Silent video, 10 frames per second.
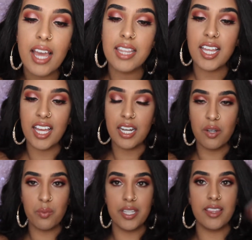and then
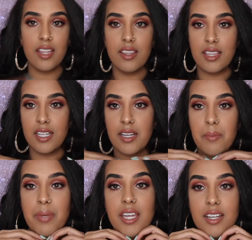with the
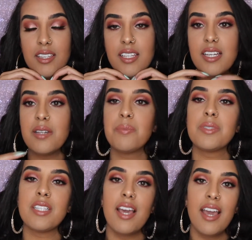pink lips